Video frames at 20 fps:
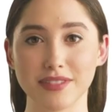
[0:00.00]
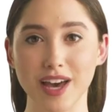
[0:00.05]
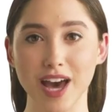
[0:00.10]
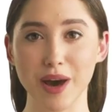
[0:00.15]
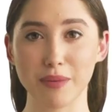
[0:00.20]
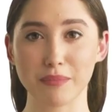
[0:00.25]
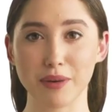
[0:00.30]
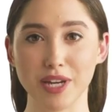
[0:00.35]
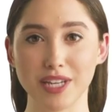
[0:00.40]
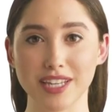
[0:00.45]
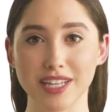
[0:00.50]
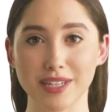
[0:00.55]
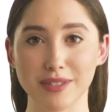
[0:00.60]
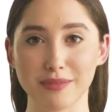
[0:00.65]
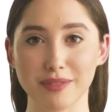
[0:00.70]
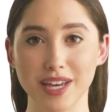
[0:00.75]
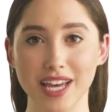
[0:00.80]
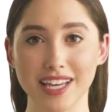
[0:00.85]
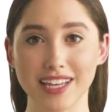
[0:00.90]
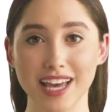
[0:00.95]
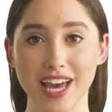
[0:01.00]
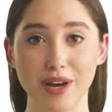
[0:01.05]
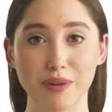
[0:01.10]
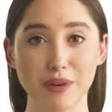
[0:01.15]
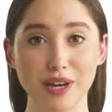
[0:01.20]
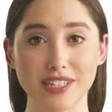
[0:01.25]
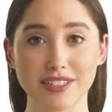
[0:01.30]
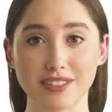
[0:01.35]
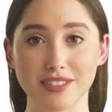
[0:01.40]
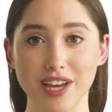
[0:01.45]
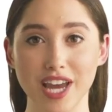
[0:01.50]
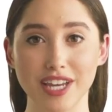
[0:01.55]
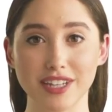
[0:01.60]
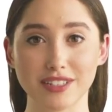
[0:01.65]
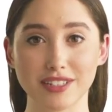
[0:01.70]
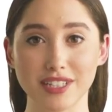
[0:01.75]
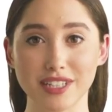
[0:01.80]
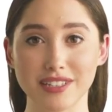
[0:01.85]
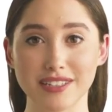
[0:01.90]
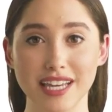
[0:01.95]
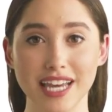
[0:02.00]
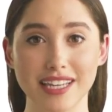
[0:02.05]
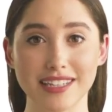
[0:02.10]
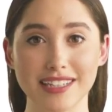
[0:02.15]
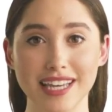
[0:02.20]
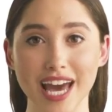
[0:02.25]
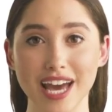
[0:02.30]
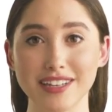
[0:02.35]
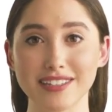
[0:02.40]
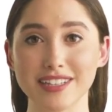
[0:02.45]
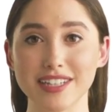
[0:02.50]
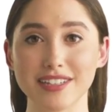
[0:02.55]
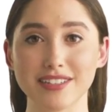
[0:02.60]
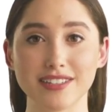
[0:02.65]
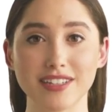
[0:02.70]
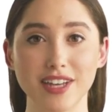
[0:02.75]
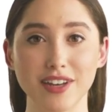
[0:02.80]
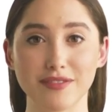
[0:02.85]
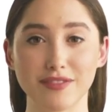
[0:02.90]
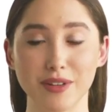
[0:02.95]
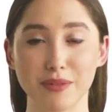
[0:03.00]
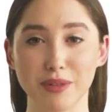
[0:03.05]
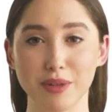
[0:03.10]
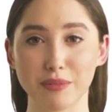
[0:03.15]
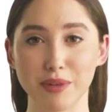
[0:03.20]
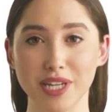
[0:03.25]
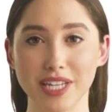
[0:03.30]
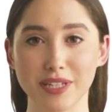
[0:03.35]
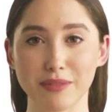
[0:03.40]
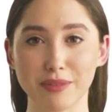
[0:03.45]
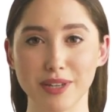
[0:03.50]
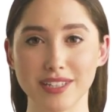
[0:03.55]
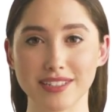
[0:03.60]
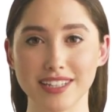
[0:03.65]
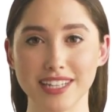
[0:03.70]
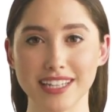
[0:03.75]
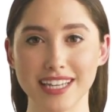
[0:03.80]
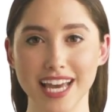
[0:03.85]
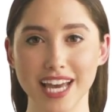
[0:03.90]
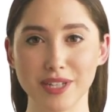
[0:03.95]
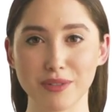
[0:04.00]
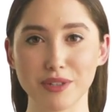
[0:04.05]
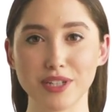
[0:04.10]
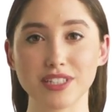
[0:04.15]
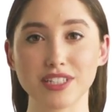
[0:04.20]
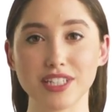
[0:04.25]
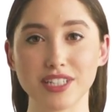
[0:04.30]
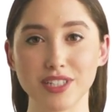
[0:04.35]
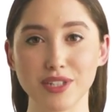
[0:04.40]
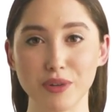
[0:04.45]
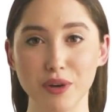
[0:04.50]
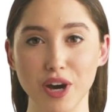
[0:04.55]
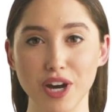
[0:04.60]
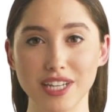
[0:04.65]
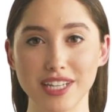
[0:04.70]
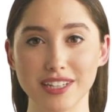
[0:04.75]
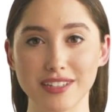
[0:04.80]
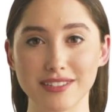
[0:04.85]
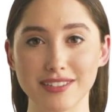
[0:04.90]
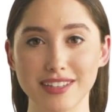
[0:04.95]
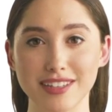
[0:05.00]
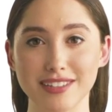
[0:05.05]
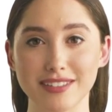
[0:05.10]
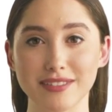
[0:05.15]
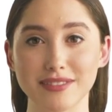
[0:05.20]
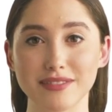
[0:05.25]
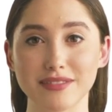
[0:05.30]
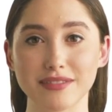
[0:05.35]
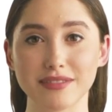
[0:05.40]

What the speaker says: A marketing plan outlines strategies and tactics for promoting music and reaching new audiences.